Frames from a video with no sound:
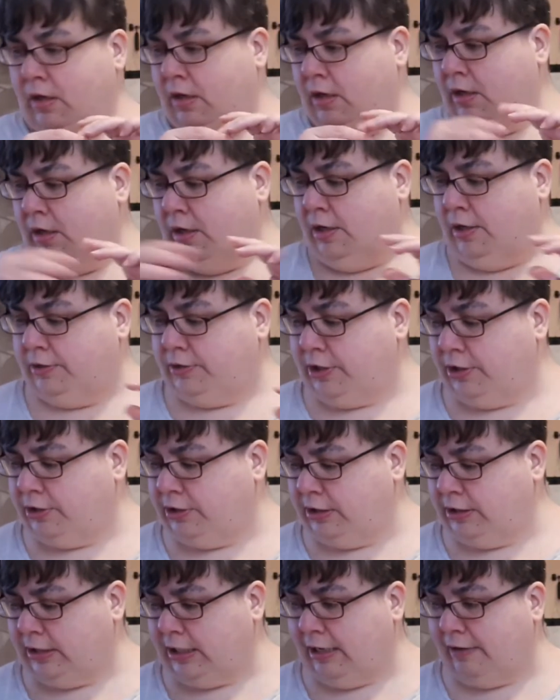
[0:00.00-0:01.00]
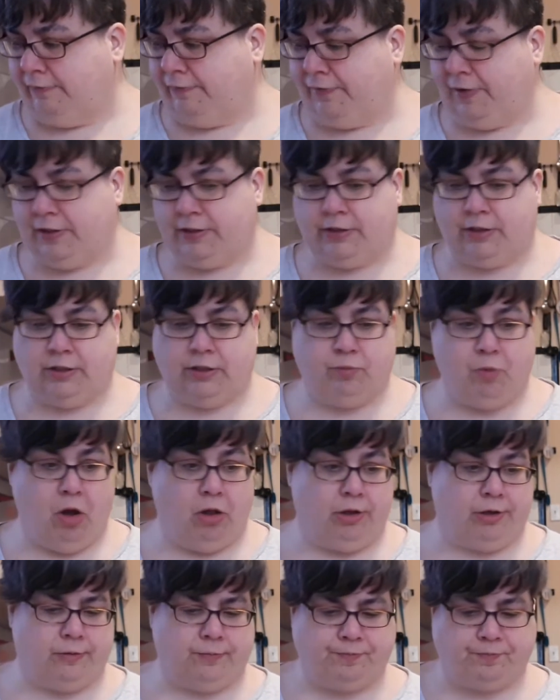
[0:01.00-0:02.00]
So I just need to get it fixed to
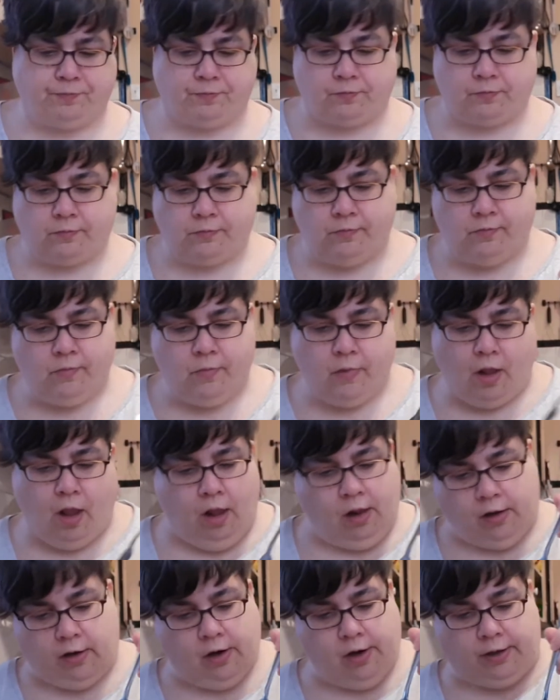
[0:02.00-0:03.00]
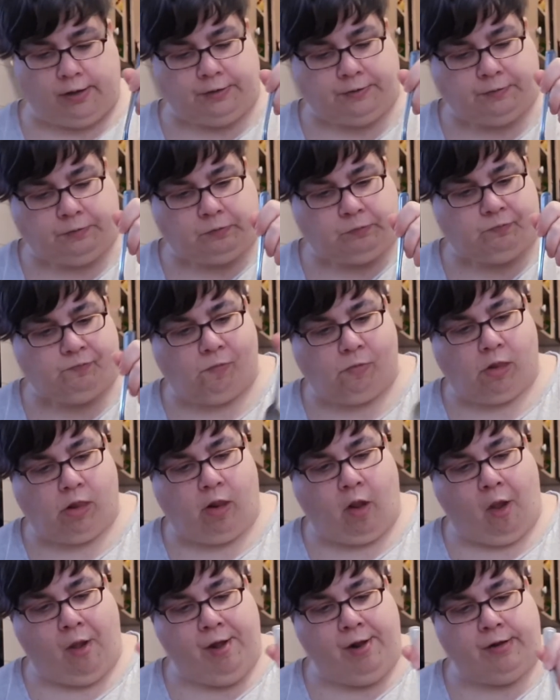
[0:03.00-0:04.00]
smaller. Ugh.
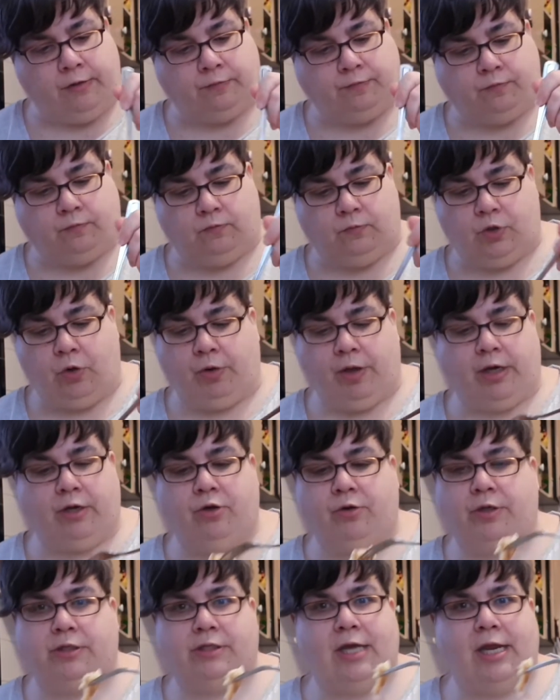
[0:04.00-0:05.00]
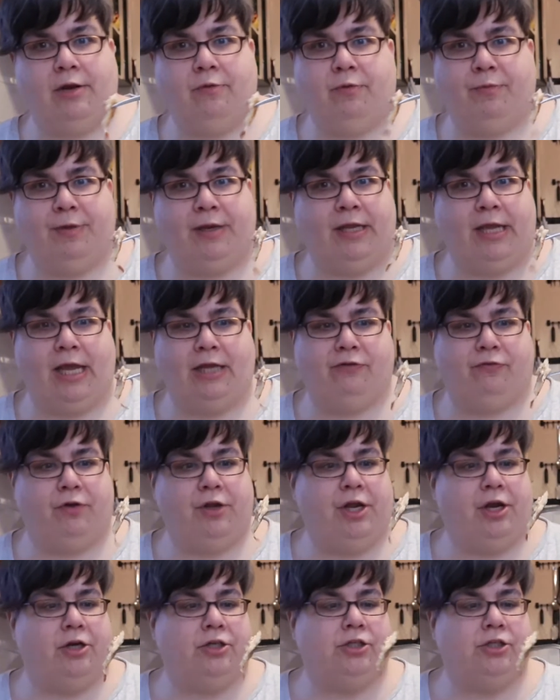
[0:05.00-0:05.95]
Don't get too excited. We've been engaged for years.